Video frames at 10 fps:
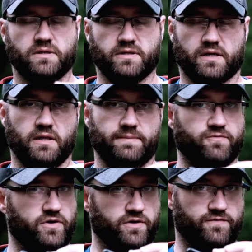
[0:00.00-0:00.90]
The clip
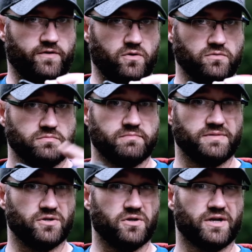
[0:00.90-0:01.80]
for your phone,
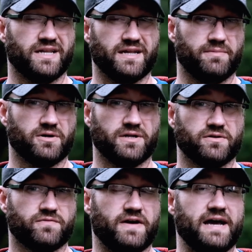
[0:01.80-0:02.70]
you're looking at about
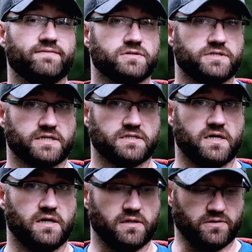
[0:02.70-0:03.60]
another $5 or
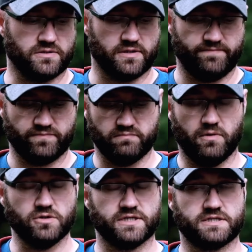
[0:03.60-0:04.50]
$6.
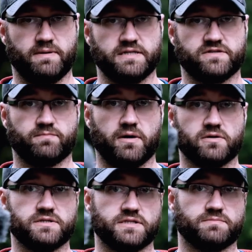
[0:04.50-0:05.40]
Most expensive part
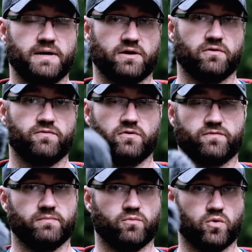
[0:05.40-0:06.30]
is this microphone
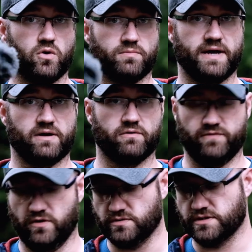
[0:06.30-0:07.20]
from Rode
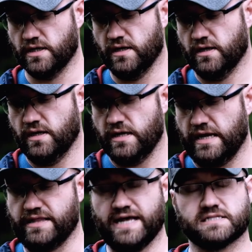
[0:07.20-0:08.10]
Microphones,
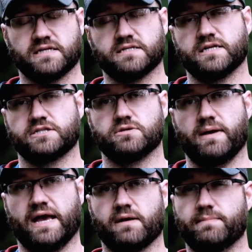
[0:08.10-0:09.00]
and that's going to set you
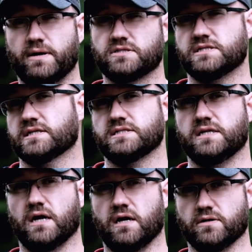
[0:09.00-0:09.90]
back about
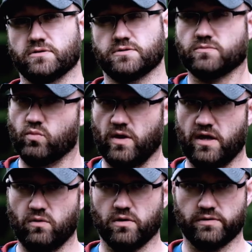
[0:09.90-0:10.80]
$60.
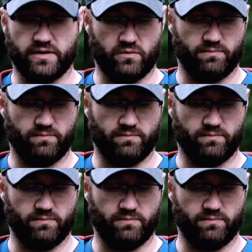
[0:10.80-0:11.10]
Well worth it.